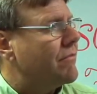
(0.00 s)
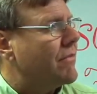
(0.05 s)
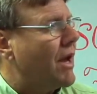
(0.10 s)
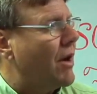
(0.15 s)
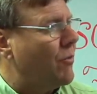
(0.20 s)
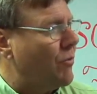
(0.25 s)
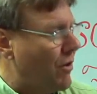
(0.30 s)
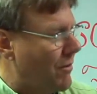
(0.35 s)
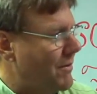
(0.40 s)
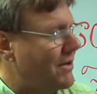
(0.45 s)

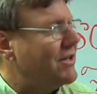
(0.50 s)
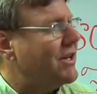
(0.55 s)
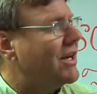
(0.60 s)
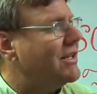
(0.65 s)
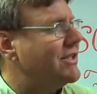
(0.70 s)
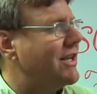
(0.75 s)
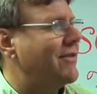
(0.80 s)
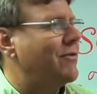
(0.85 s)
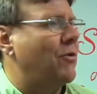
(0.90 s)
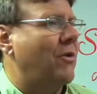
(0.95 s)
A woman
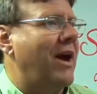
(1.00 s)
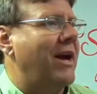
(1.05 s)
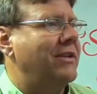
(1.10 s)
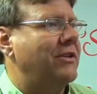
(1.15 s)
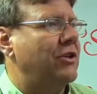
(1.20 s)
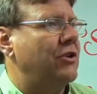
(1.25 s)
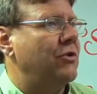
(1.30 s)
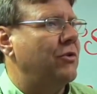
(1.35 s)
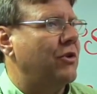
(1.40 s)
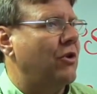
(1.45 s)
does have a right
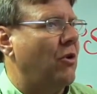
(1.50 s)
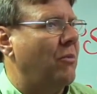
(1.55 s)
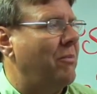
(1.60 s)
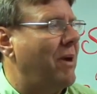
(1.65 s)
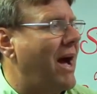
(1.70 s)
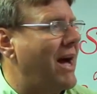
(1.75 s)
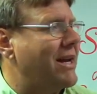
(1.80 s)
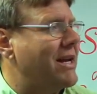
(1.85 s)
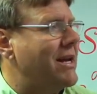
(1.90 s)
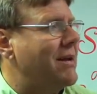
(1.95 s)
to do her own
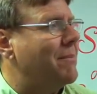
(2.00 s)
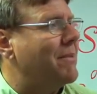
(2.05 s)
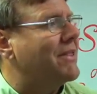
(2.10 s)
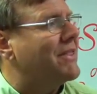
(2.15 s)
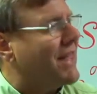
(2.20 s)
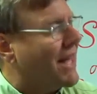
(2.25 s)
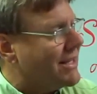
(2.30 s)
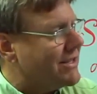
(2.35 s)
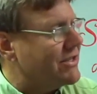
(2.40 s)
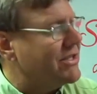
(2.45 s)
body, but
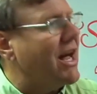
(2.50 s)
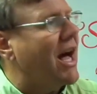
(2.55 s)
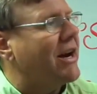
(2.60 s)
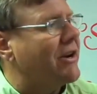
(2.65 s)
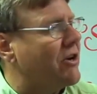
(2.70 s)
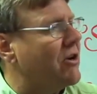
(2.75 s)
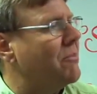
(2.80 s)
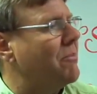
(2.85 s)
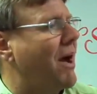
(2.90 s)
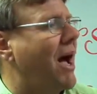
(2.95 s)
that's not
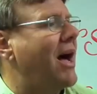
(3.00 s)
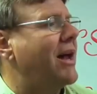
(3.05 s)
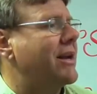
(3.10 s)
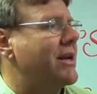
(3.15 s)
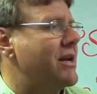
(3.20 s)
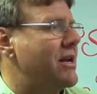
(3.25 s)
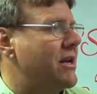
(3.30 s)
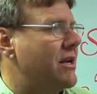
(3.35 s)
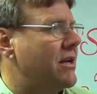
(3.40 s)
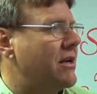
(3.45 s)
her
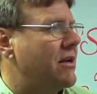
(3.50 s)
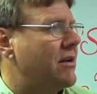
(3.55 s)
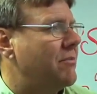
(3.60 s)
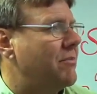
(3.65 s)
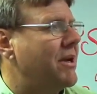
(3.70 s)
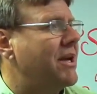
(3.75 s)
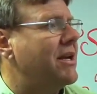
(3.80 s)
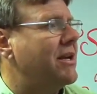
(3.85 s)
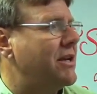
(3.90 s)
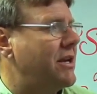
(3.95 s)
body
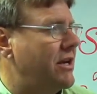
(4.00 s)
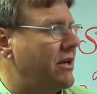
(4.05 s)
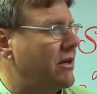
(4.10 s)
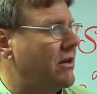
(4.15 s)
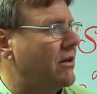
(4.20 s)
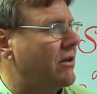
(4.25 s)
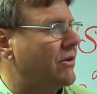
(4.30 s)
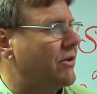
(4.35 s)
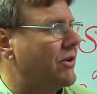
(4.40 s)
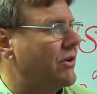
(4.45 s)
being
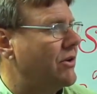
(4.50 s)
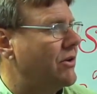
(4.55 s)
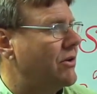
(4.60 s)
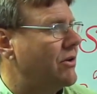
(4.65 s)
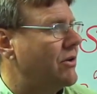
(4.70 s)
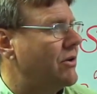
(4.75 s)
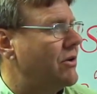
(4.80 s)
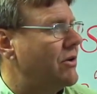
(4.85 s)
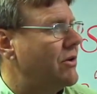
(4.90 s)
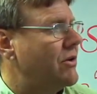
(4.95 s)
killed.
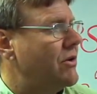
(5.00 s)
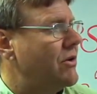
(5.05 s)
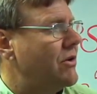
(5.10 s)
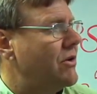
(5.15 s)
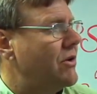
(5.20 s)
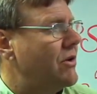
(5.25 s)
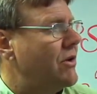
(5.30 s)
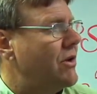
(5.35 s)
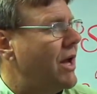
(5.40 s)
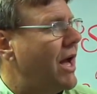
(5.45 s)

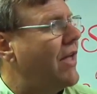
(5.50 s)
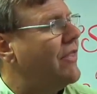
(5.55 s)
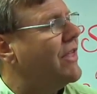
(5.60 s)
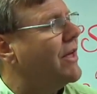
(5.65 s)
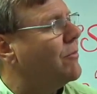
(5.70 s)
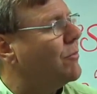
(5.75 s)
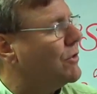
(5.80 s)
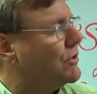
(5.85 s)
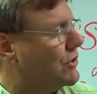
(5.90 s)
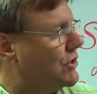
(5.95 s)
And
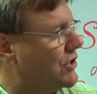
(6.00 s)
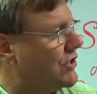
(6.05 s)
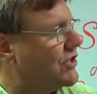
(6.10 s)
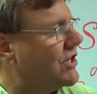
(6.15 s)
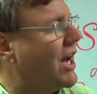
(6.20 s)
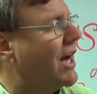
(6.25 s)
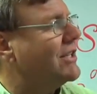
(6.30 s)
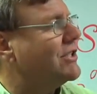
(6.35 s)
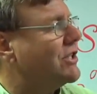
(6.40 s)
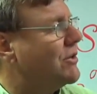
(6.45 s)
then we'll
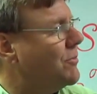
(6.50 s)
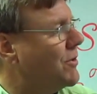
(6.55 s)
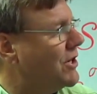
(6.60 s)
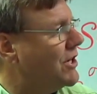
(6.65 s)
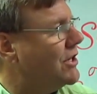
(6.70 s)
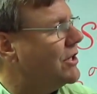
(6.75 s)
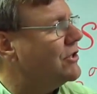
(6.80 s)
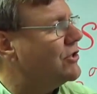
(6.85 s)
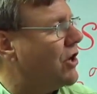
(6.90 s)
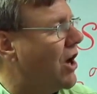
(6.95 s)
discuss and
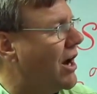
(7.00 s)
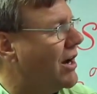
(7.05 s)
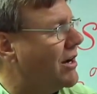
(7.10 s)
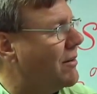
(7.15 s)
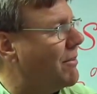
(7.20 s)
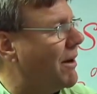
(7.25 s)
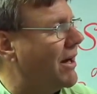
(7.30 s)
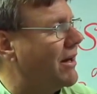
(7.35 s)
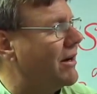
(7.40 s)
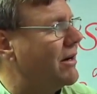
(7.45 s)
we'll talk
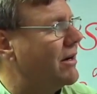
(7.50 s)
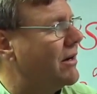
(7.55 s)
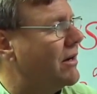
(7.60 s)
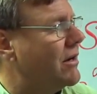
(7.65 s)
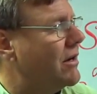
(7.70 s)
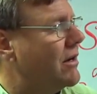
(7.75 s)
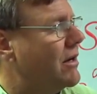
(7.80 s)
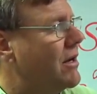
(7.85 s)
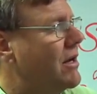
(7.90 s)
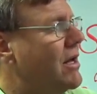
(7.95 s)
about
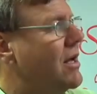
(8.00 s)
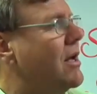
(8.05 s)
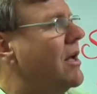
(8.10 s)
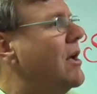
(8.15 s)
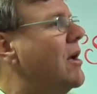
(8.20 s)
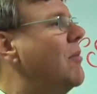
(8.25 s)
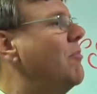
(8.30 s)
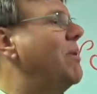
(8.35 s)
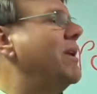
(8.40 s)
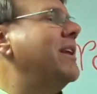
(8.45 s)
it.
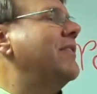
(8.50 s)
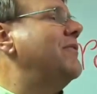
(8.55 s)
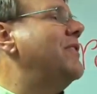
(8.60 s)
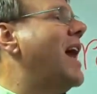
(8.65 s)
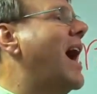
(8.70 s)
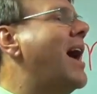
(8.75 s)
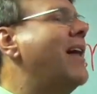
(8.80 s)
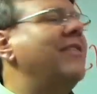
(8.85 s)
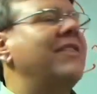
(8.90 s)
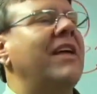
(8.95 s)
But if
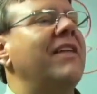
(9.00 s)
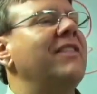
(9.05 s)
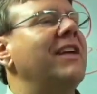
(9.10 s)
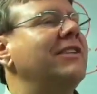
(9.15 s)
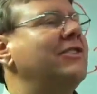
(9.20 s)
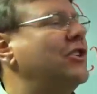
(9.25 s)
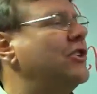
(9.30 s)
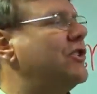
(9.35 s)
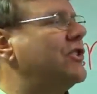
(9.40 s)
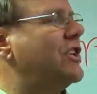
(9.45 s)
not, then they
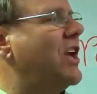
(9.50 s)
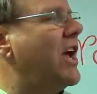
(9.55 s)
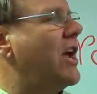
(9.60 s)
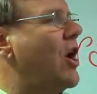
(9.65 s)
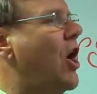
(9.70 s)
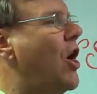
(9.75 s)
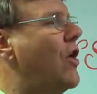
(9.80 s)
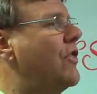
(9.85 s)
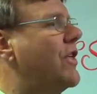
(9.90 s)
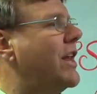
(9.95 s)
just
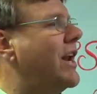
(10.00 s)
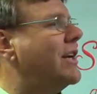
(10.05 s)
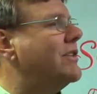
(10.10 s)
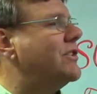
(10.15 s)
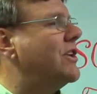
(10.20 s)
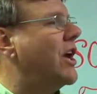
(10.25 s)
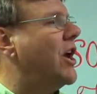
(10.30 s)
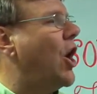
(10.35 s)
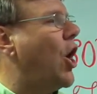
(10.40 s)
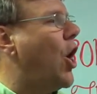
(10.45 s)
say, then I
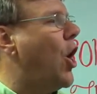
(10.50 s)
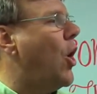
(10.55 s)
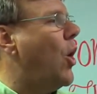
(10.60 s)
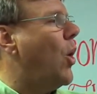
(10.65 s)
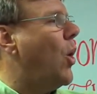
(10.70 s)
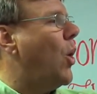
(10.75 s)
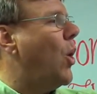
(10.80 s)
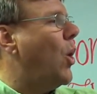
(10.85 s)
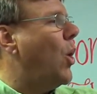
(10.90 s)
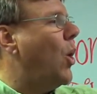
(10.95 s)
say,
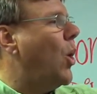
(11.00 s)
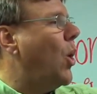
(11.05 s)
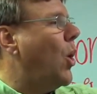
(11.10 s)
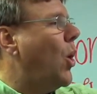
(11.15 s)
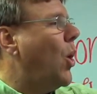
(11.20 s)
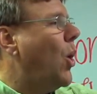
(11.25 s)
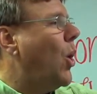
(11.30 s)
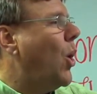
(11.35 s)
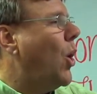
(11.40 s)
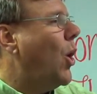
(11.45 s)
oh,
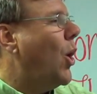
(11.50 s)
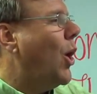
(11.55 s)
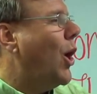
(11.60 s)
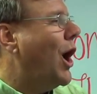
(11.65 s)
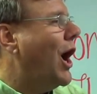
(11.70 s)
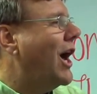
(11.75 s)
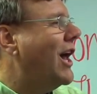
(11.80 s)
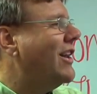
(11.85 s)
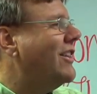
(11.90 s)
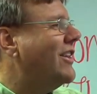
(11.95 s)

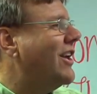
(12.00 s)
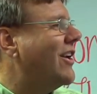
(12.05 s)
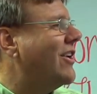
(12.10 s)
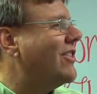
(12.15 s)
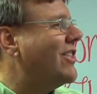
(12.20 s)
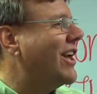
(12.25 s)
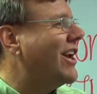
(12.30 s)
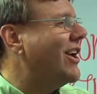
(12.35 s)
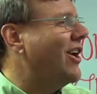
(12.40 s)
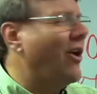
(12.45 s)
and there
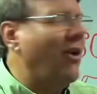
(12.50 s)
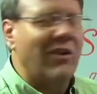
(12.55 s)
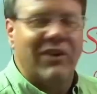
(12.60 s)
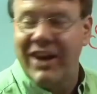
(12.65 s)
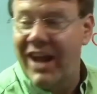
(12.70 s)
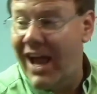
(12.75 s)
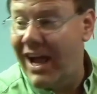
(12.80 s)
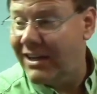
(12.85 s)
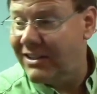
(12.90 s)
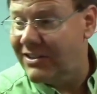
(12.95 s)
they go.
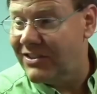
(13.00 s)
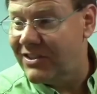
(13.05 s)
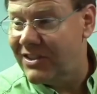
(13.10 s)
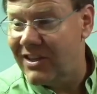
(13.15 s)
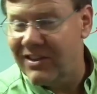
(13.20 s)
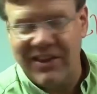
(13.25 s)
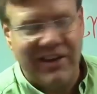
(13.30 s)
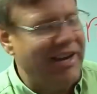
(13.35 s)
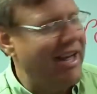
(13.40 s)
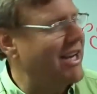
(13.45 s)

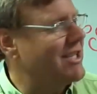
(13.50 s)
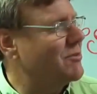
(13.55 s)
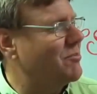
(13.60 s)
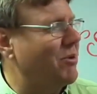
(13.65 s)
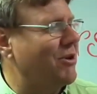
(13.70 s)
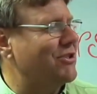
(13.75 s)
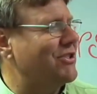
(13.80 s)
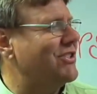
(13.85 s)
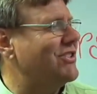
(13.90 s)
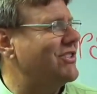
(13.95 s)
Next, the next
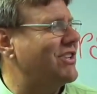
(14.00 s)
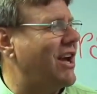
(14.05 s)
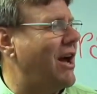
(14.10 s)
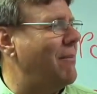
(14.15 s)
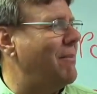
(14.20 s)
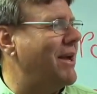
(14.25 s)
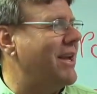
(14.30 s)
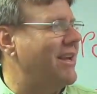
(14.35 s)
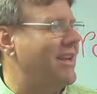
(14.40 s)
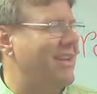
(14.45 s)
person's
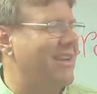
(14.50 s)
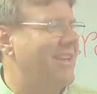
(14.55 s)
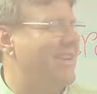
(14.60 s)
coming.